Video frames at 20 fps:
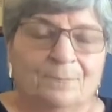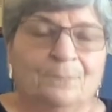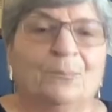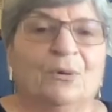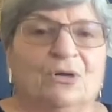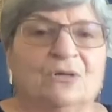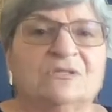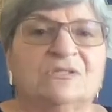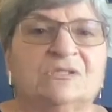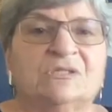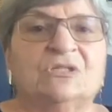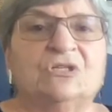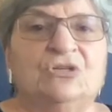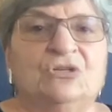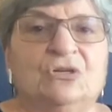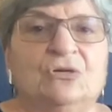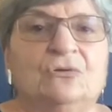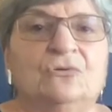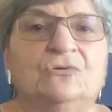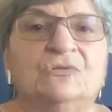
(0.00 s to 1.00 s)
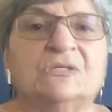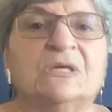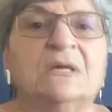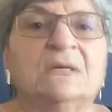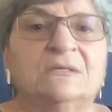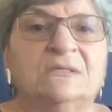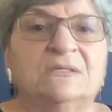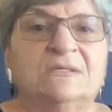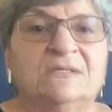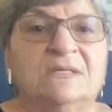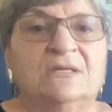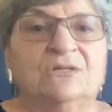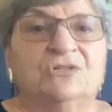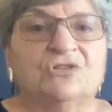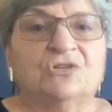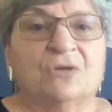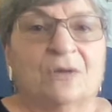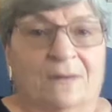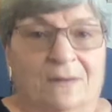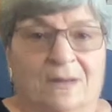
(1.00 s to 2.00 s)
books to use to
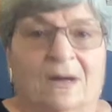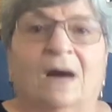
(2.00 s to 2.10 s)
teach